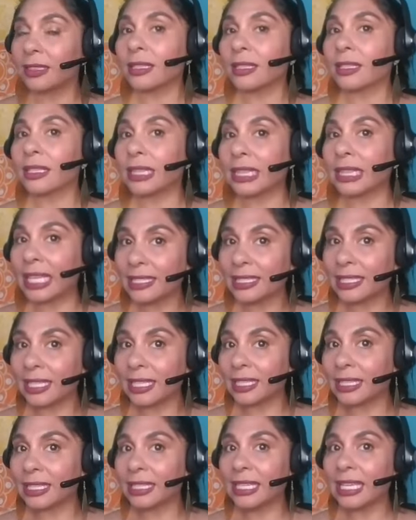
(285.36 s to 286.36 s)

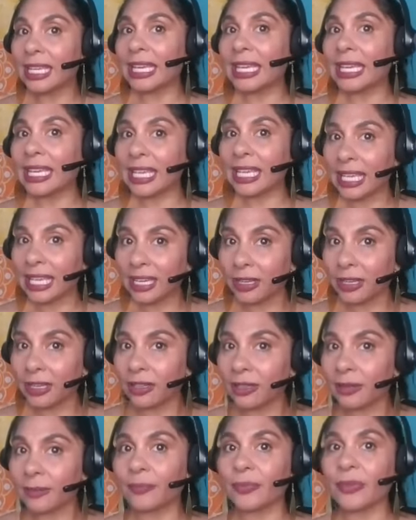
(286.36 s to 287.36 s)
listen,
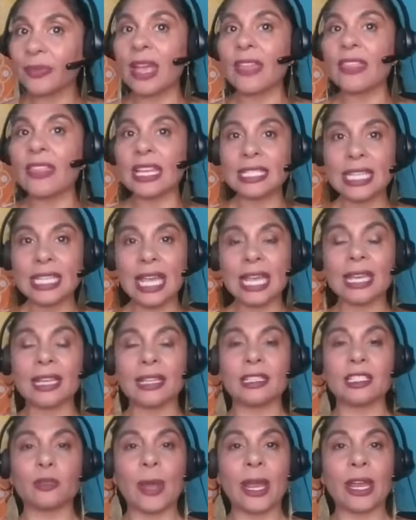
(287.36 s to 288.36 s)
hear, and then take
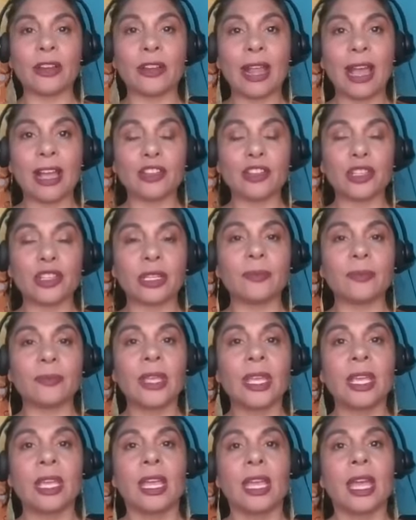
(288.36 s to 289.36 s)
inspired action.
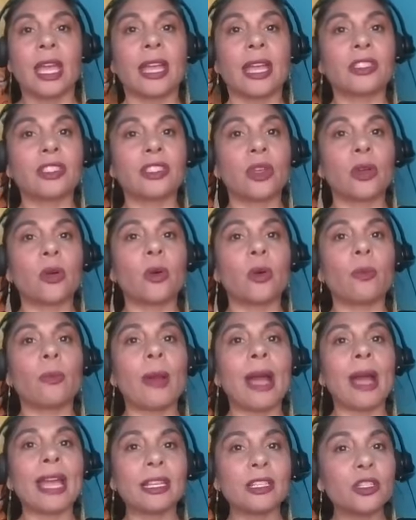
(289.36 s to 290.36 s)
And so
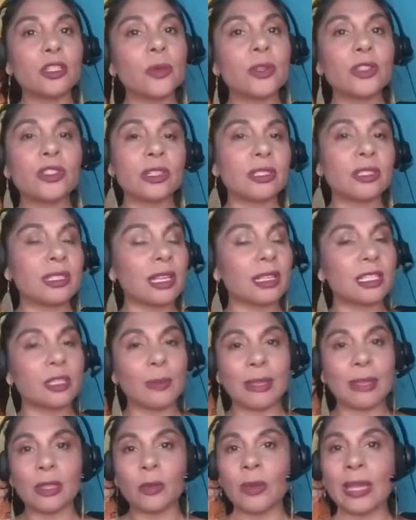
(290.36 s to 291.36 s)
my intuition said,
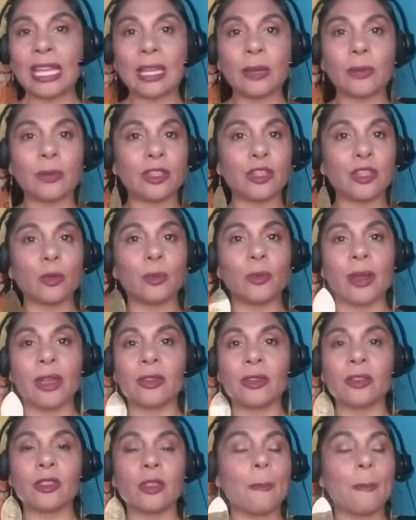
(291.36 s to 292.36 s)
spend the weekend with your
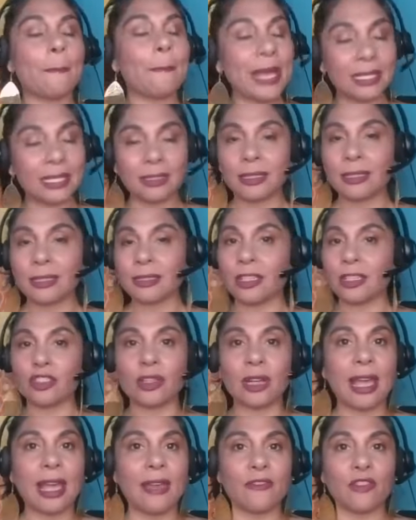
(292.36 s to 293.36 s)
brother, the best
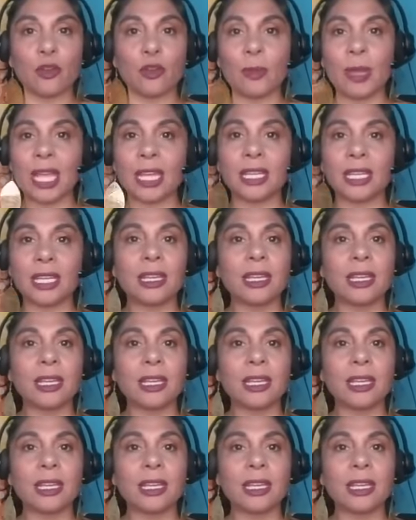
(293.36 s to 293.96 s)
decision I ever made.